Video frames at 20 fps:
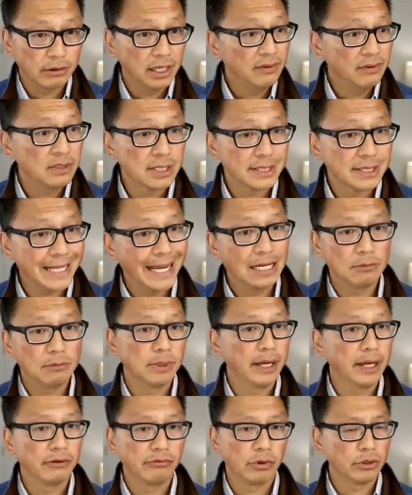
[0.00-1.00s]
Even just any
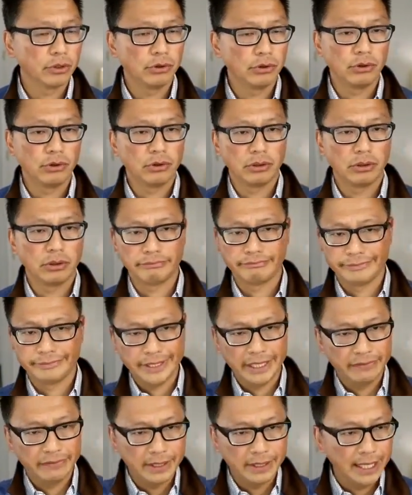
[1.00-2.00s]
plan, whether you're
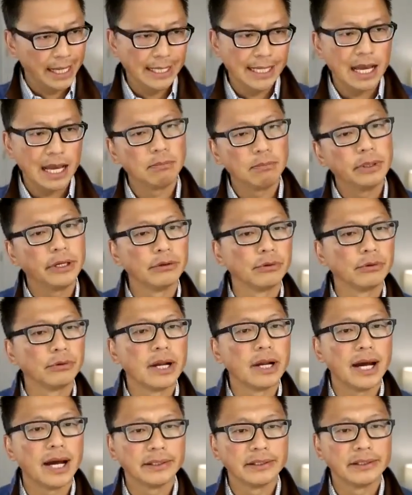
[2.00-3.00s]
safety in an ACAP plan or
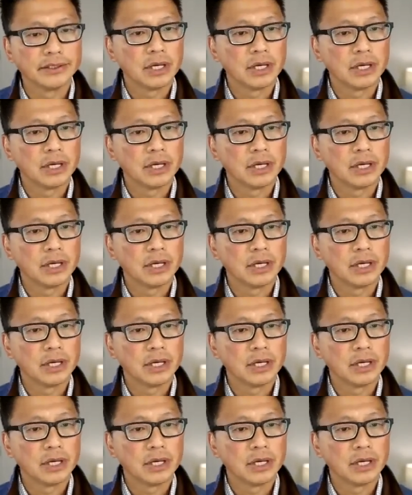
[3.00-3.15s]
not, is